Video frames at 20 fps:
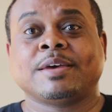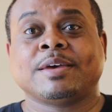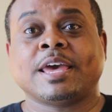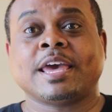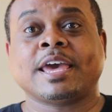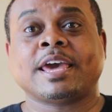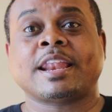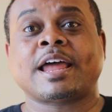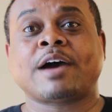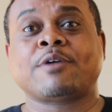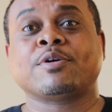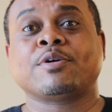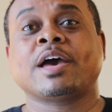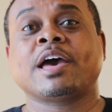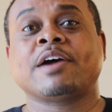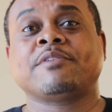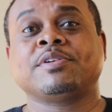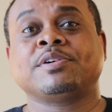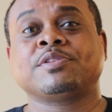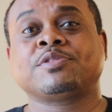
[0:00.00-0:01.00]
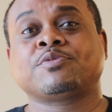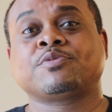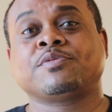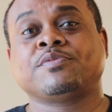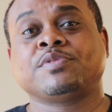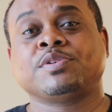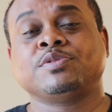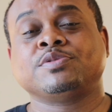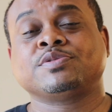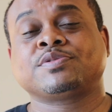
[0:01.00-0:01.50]
And I will have other
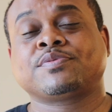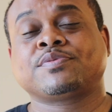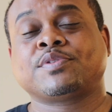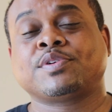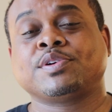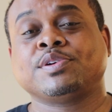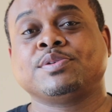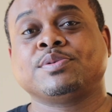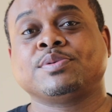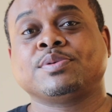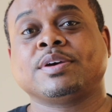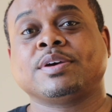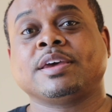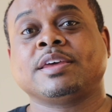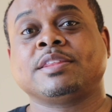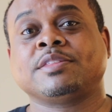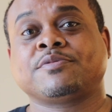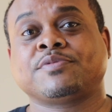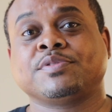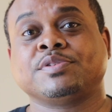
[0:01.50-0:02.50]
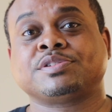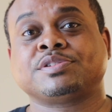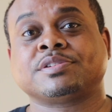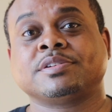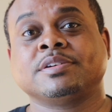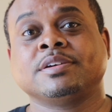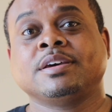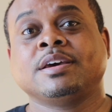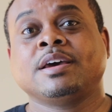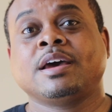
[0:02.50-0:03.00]
reviews for you in the
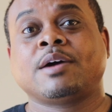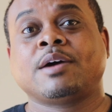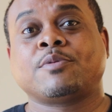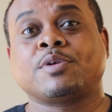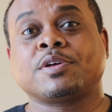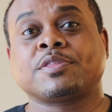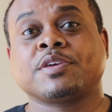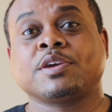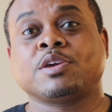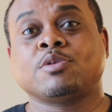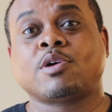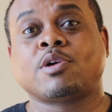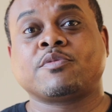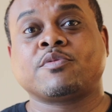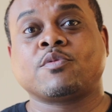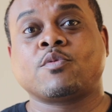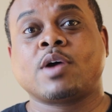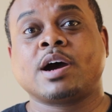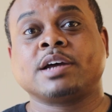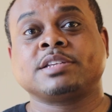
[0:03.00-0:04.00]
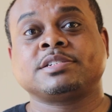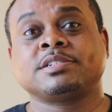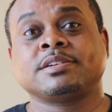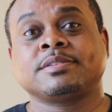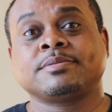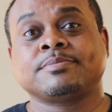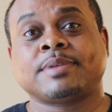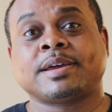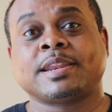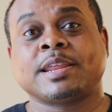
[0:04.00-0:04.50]
future. I want to thank you all for
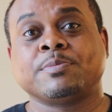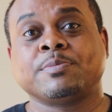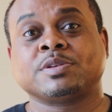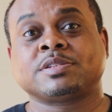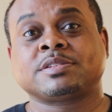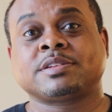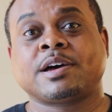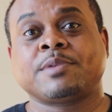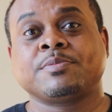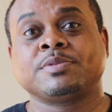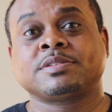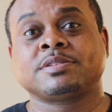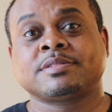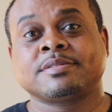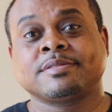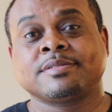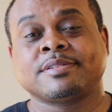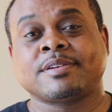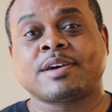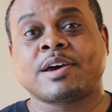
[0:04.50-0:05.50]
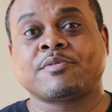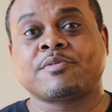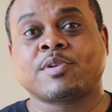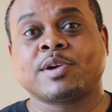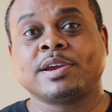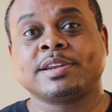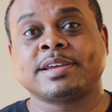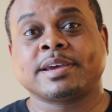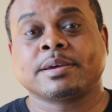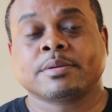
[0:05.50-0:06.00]
watching. My name is Thomas. Y'all have a
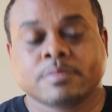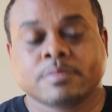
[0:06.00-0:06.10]
great day.